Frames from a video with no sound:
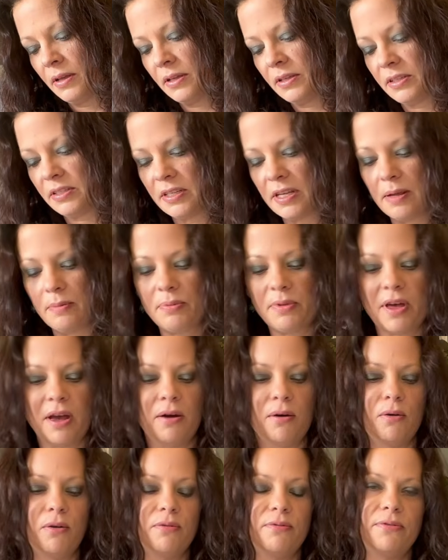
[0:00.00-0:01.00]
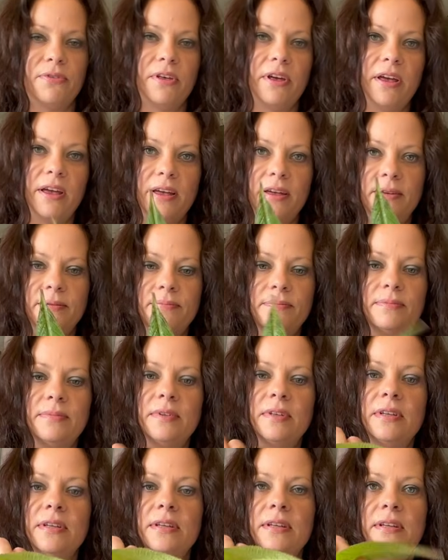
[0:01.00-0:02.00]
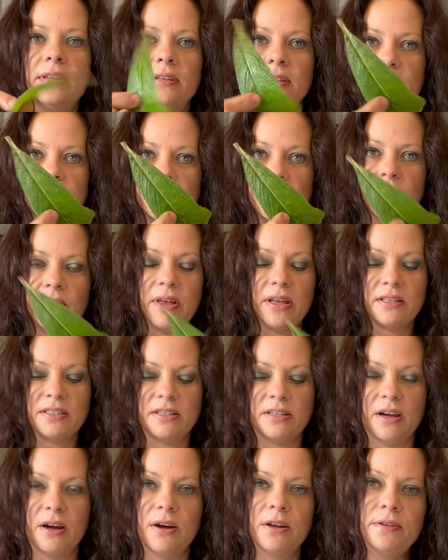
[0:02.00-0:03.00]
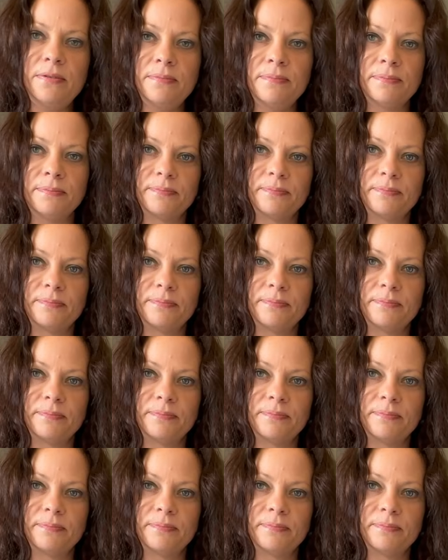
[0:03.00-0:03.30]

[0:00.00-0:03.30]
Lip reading: Snip that off there. So that's done.